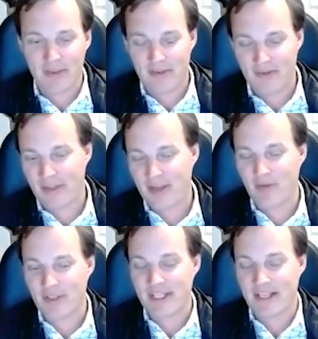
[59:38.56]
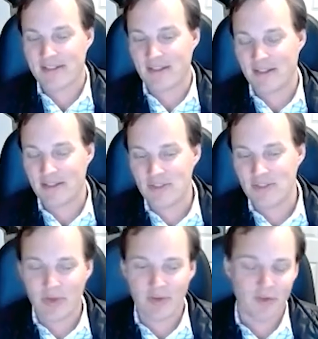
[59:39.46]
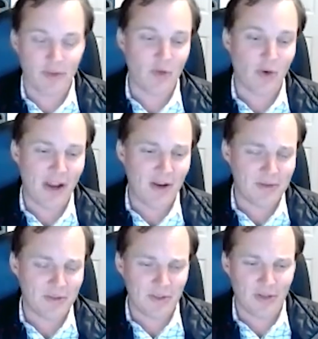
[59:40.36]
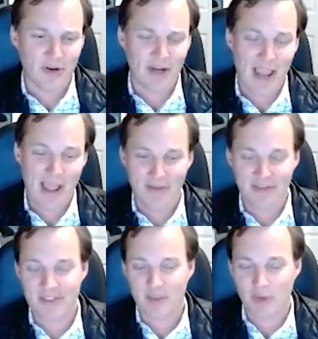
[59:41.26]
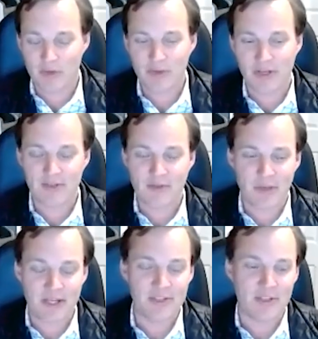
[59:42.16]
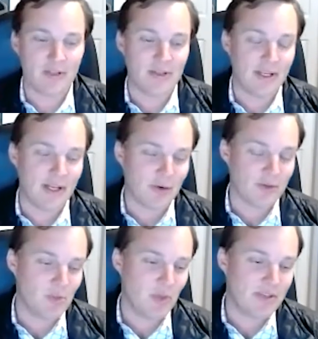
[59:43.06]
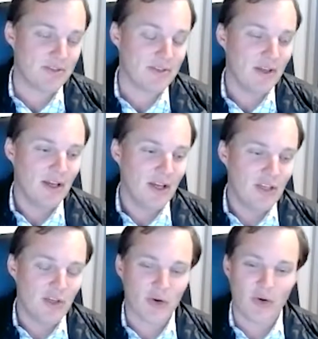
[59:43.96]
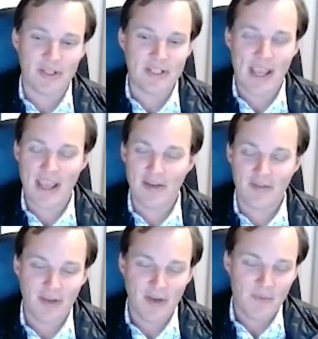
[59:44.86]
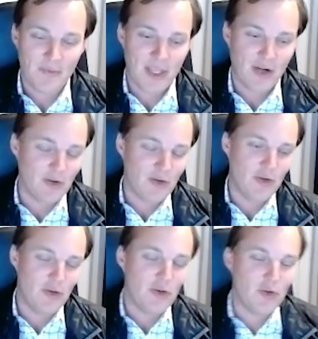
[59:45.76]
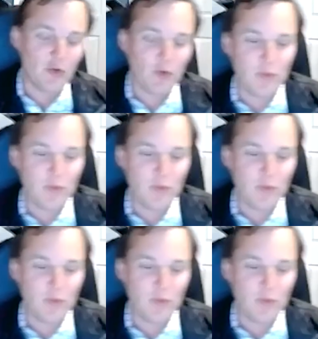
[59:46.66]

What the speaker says: Think of what Tesla is doing for the ground. You're going to have a similar transformation in aerospace. You're going to have, new